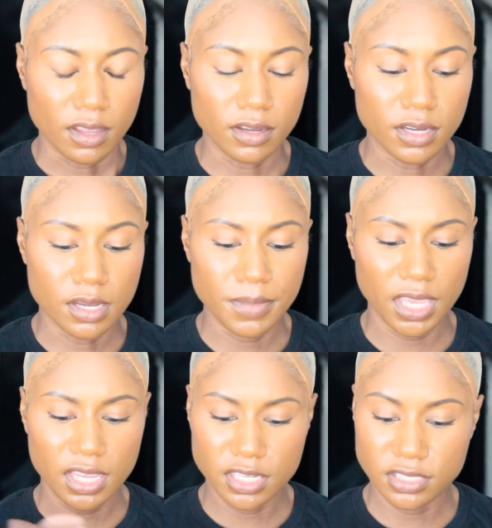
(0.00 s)

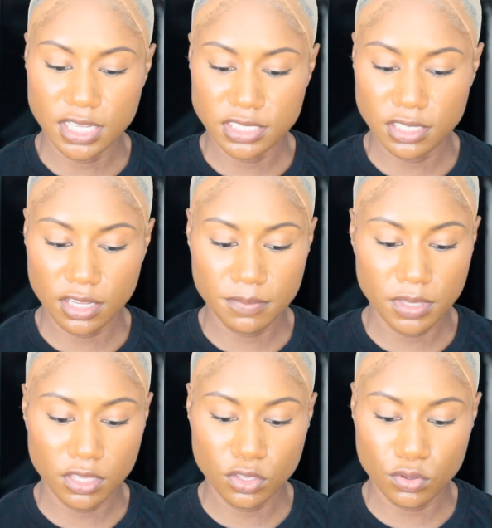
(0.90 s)
And it says that it can
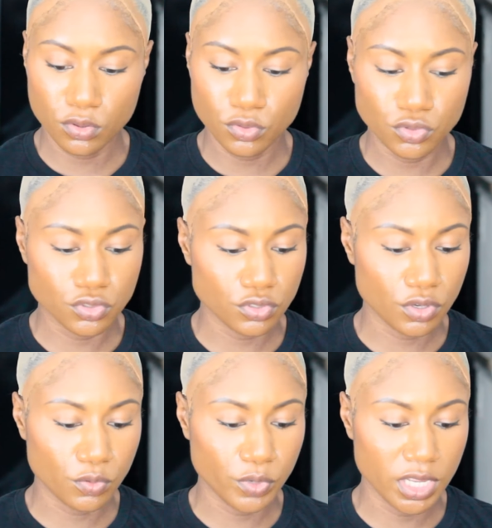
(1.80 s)
be used
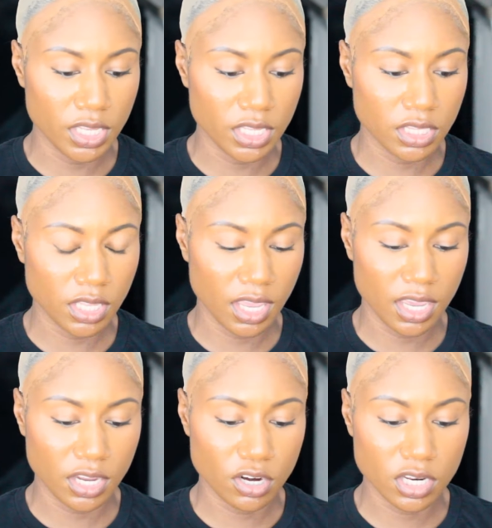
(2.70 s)
with
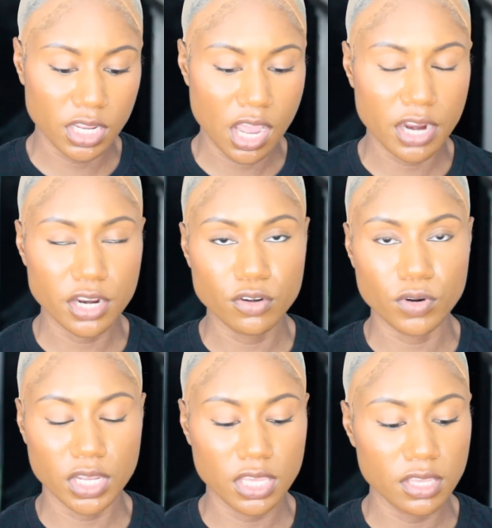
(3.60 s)
a curling iron
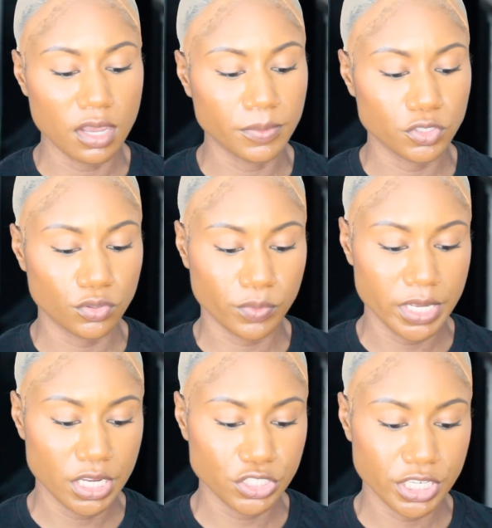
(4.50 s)
or heat up to
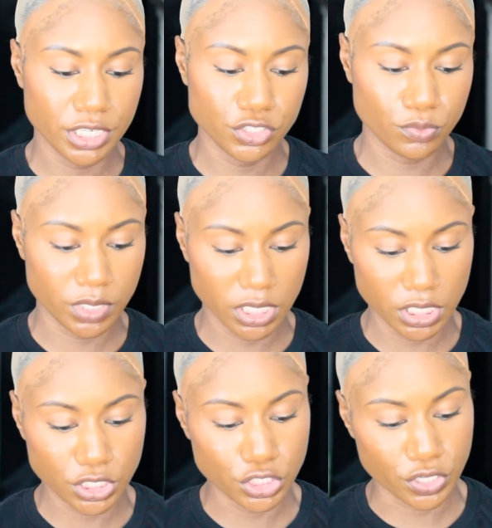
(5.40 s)

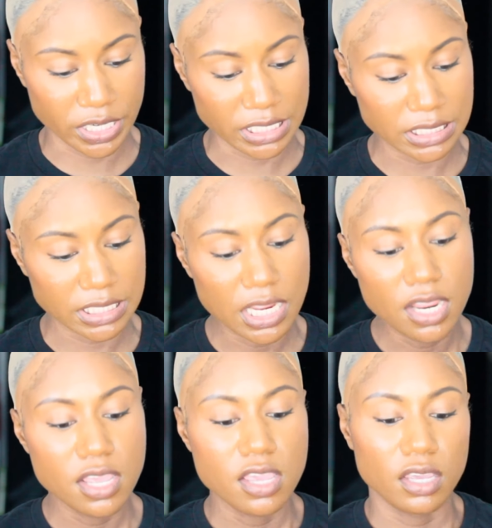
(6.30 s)
320 degrees.
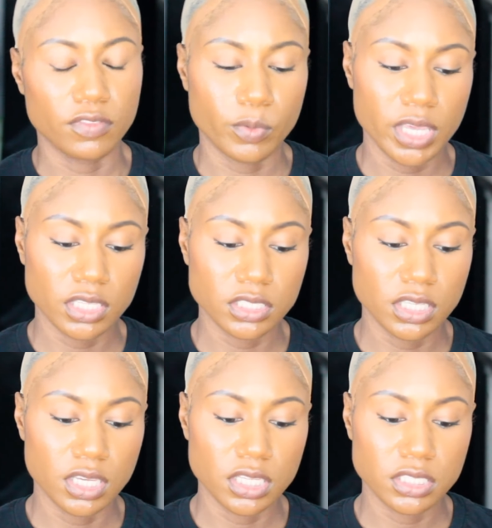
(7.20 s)
If the wig
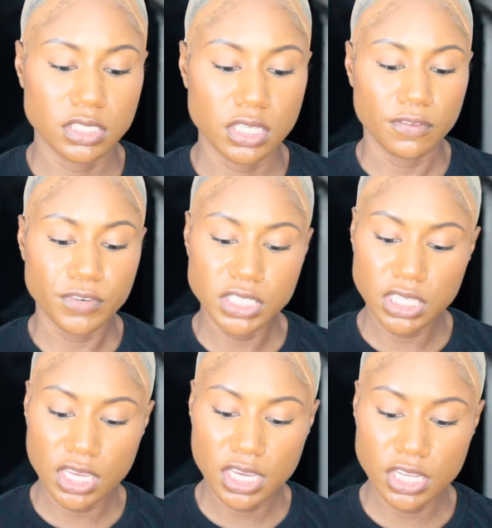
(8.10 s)
gets
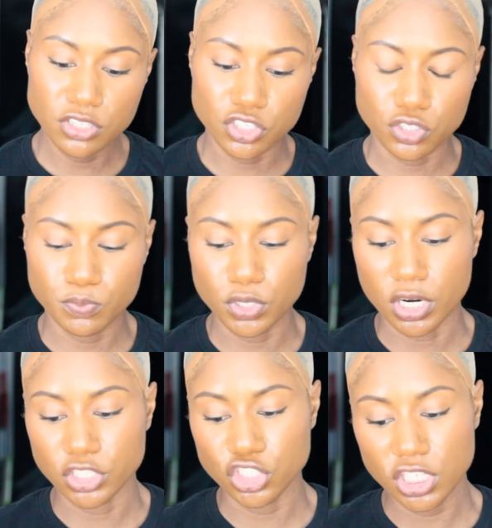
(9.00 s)
frizzy, just put
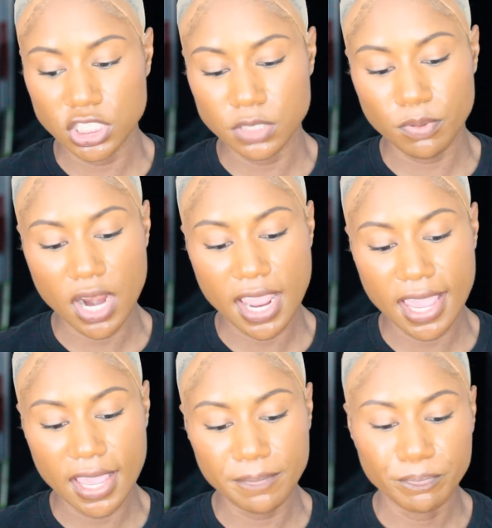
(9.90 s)
on a sheen
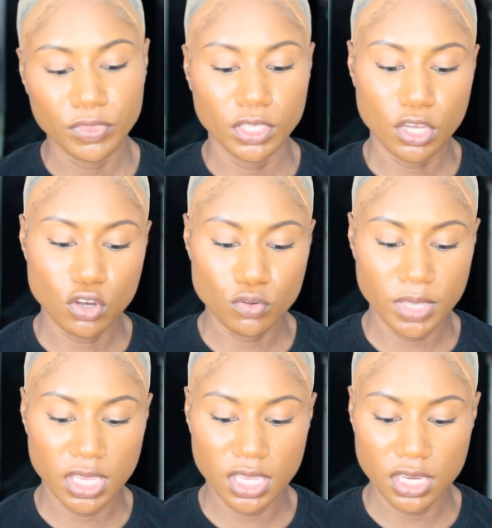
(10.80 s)
spray, comb
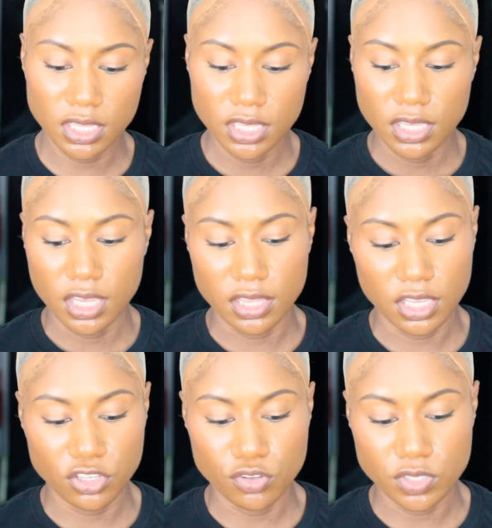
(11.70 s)
it, and
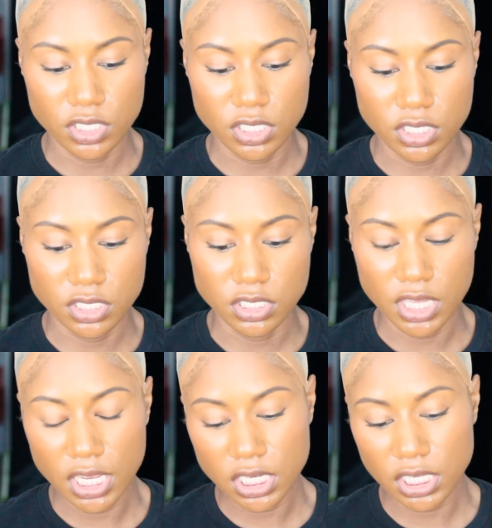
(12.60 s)
then use a
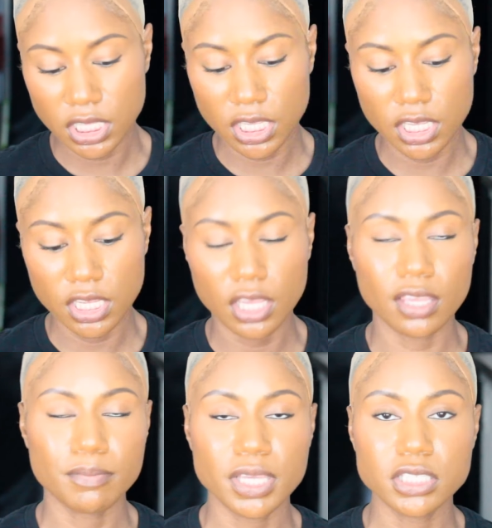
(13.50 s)
detangling thing,
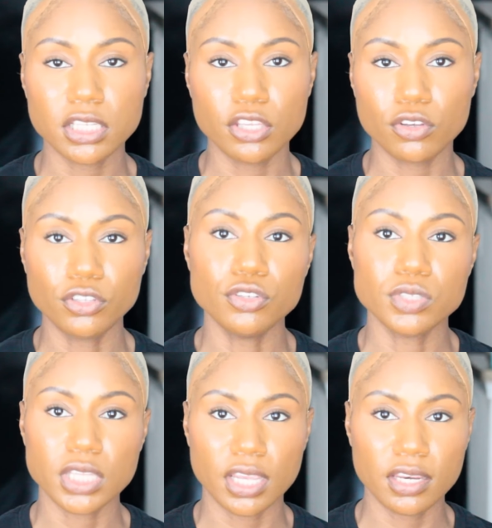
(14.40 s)
and basically you can
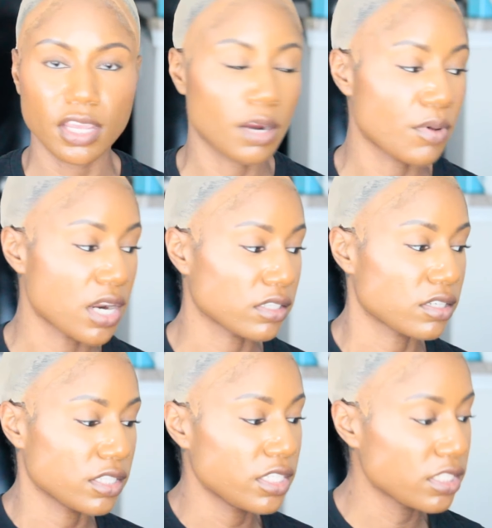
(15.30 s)
use any hair product
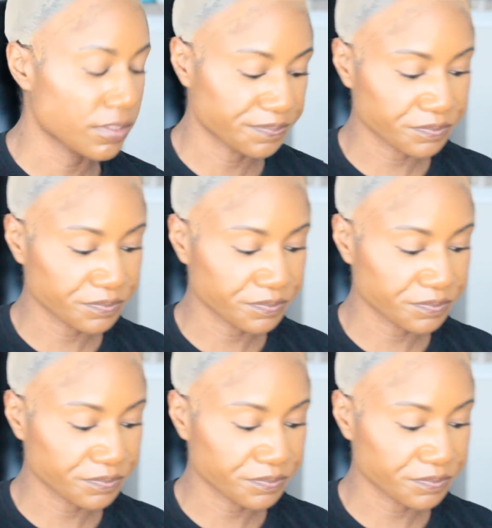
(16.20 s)
on this.